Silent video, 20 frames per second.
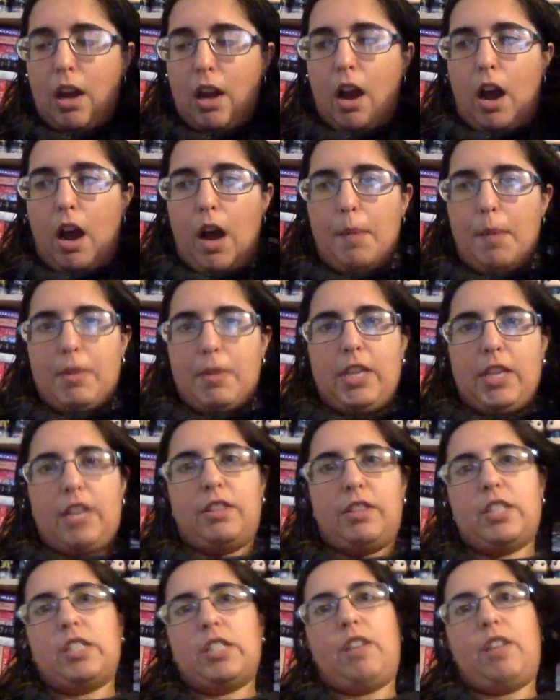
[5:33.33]
And
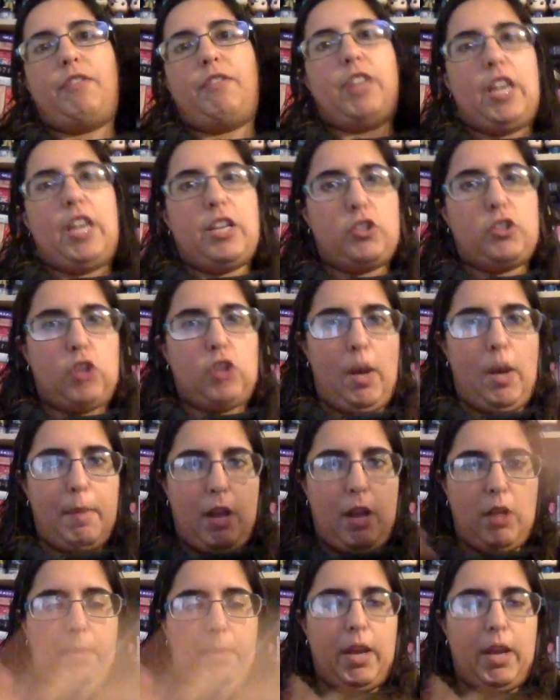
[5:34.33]
this definitely is job
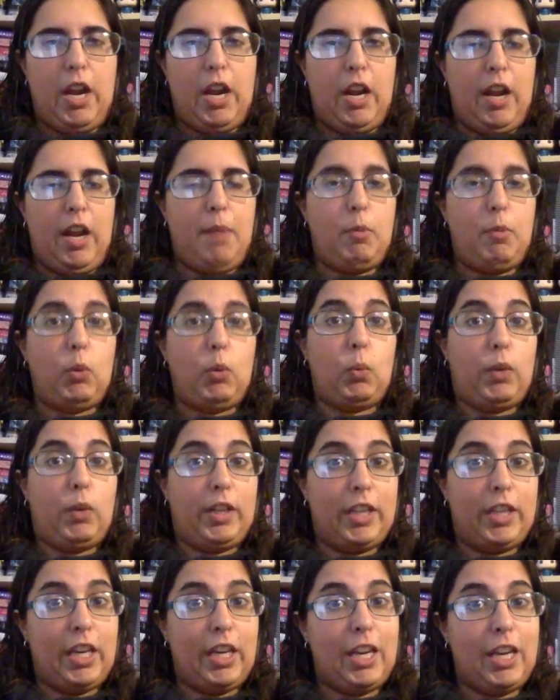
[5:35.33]
element. And I'm
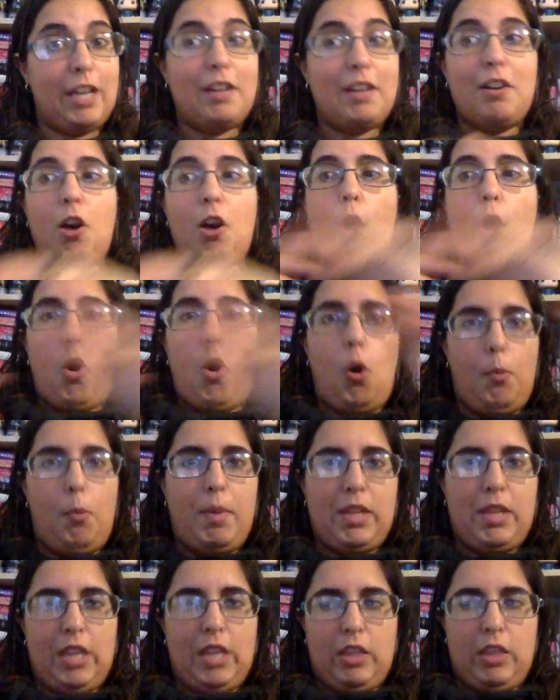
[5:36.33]
really
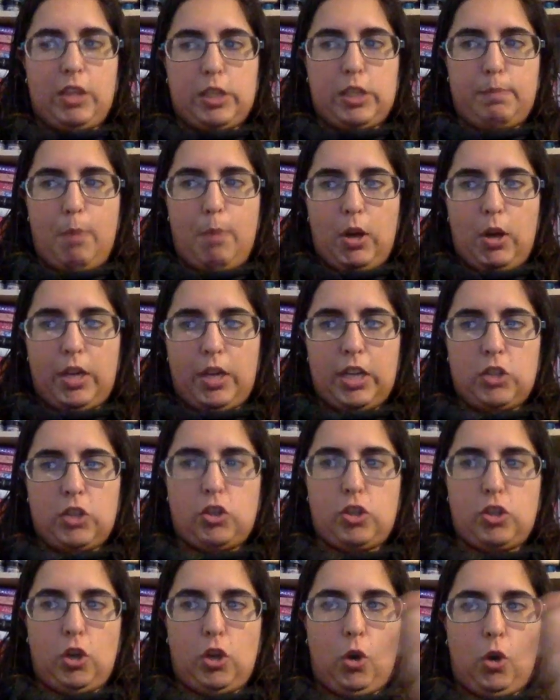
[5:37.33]
hoping that this book is
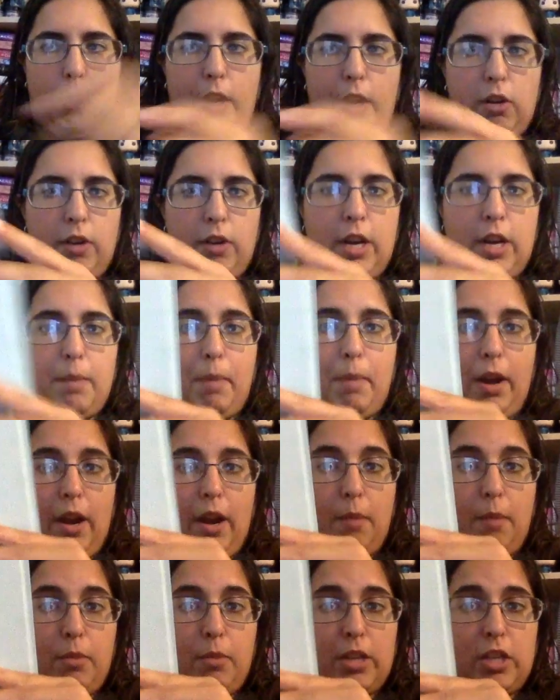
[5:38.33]
just a quick read, but
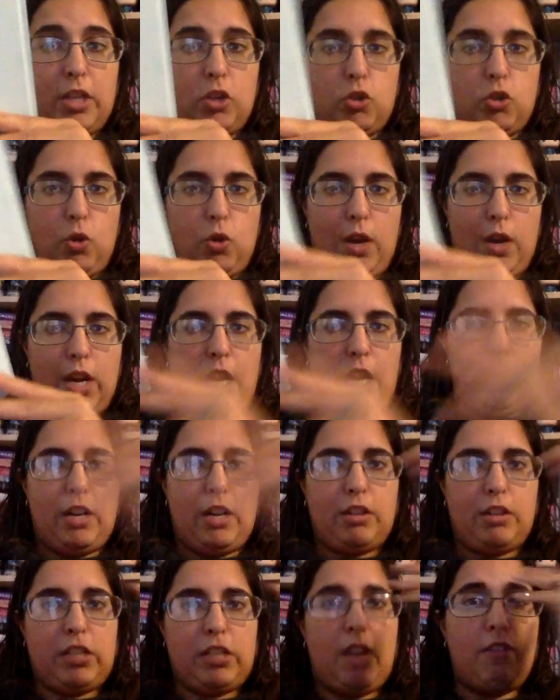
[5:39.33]
I'm really enjoying it and
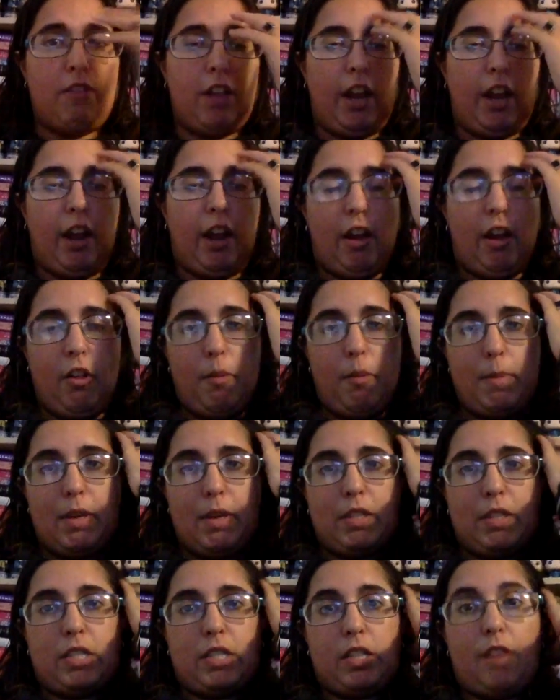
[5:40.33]
does have a lot of
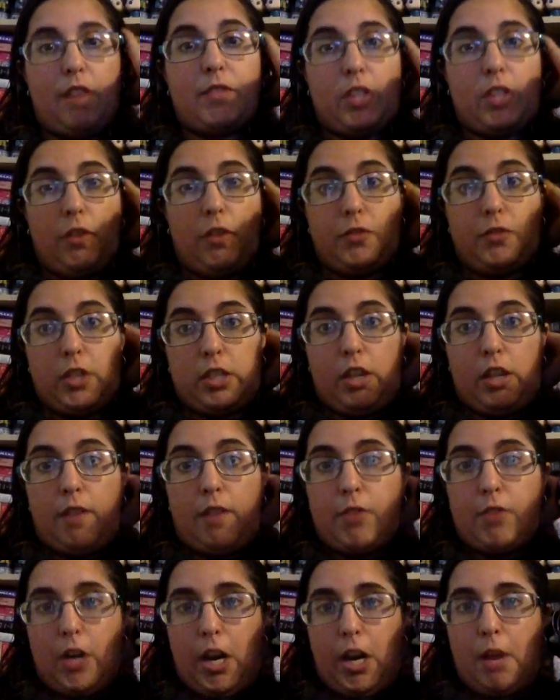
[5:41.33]
elements of
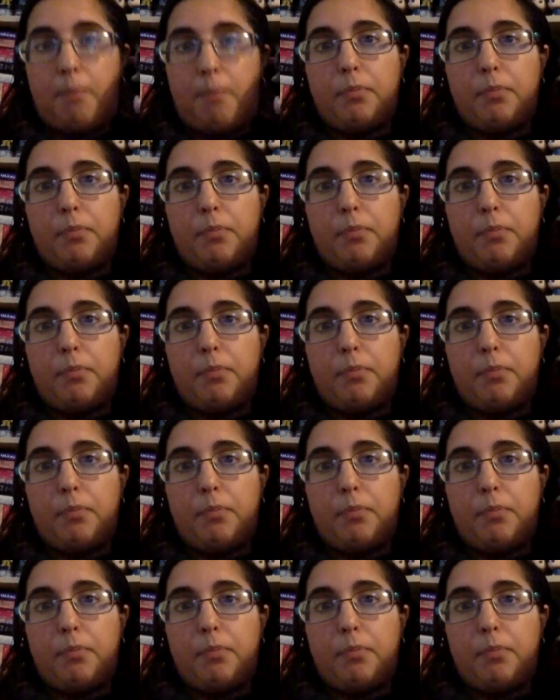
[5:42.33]
self-discovery.